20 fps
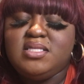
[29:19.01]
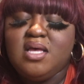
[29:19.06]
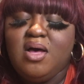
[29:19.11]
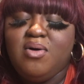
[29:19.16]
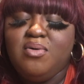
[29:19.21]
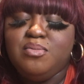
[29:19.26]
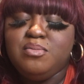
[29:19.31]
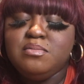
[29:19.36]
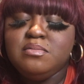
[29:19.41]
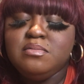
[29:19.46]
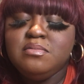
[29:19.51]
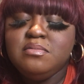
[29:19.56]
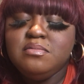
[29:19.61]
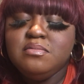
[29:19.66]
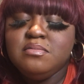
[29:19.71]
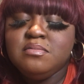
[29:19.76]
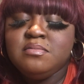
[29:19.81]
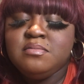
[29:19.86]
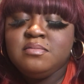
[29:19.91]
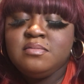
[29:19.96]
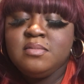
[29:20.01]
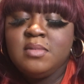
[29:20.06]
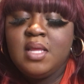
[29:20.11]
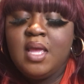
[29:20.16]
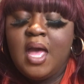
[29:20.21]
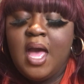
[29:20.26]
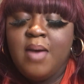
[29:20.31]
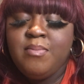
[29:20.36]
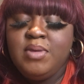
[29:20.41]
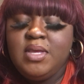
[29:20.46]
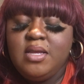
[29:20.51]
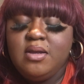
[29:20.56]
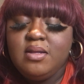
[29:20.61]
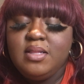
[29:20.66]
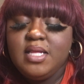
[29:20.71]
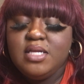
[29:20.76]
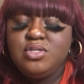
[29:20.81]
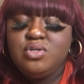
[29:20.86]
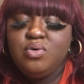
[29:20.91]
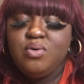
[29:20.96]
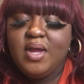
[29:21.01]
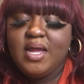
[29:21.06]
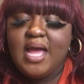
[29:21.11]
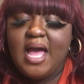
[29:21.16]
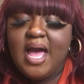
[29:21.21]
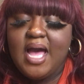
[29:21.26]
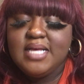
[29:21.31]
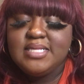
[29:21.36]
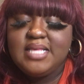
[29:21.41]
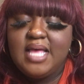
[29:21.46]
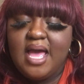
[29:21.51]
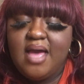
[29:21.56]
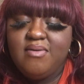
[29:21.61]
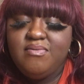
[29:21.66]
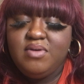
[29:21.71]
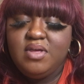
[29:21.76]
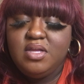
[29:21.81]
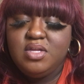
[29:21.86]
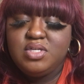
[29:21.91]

So I'm hearing that you guys have